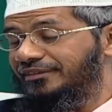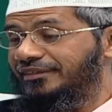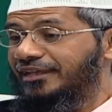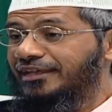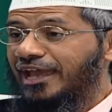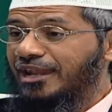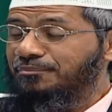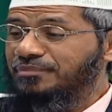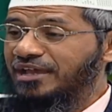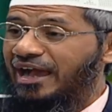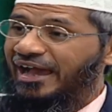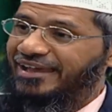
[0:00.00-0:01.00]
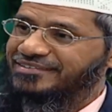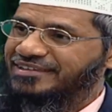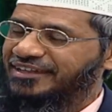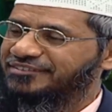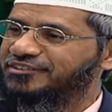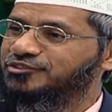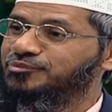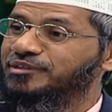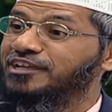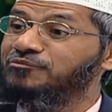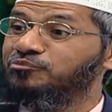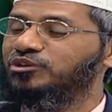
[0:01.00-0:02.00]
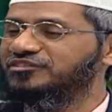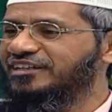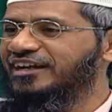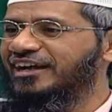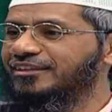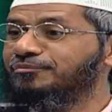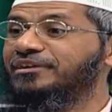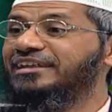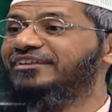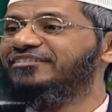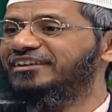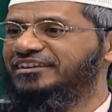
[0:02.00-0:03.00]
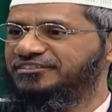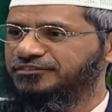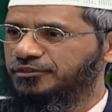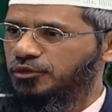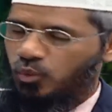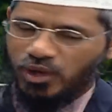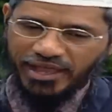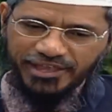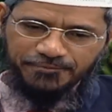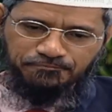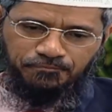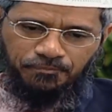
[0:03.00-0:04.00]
There can be high chances you may give more zakat, but never less. Why?